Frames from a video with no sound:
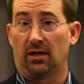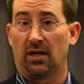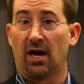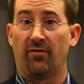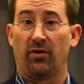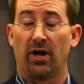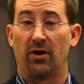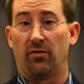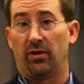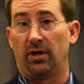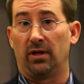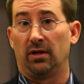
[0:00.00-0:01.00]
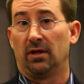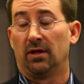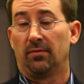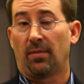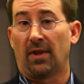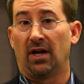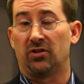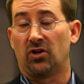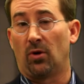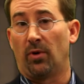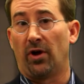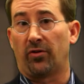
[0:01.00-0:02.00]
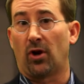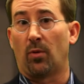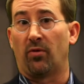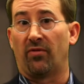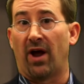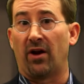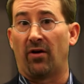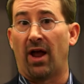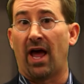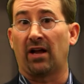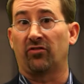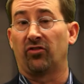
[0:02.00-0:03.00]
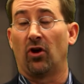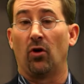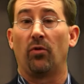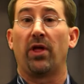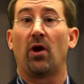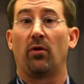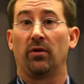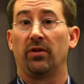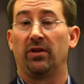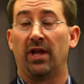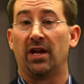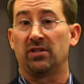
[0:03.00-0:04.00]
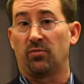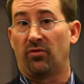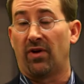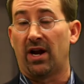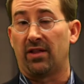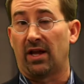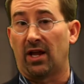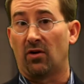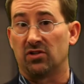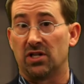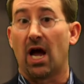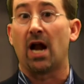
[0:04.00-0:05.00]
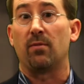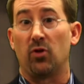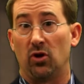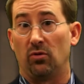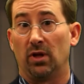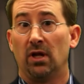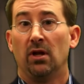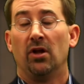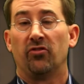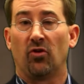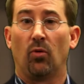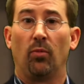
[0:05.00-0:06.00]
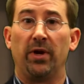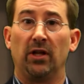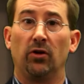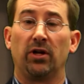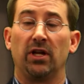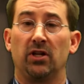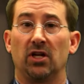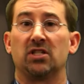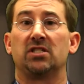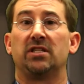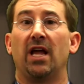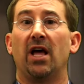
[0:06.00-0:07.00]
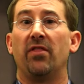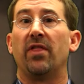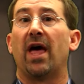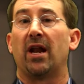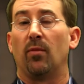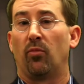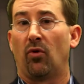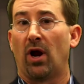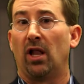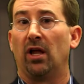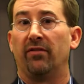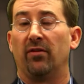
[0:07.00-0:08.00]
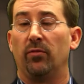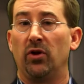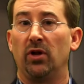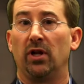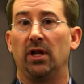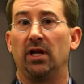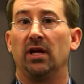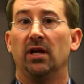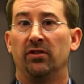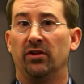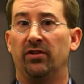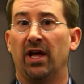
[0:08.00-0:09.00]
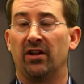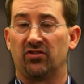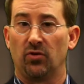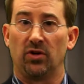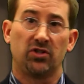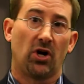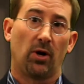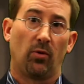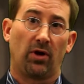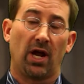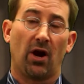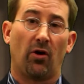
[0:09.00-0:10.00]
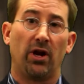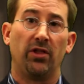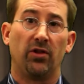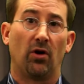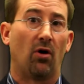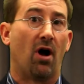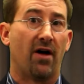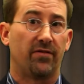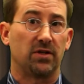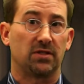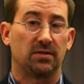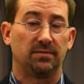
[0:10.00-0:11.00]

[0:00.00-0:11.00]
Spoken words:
covered under the Charitable Health Care Provider Act, so the dentist providing that care is not immune. So we'll be looking to extend that umbrella of immunity to dentists doing charitable care in their office.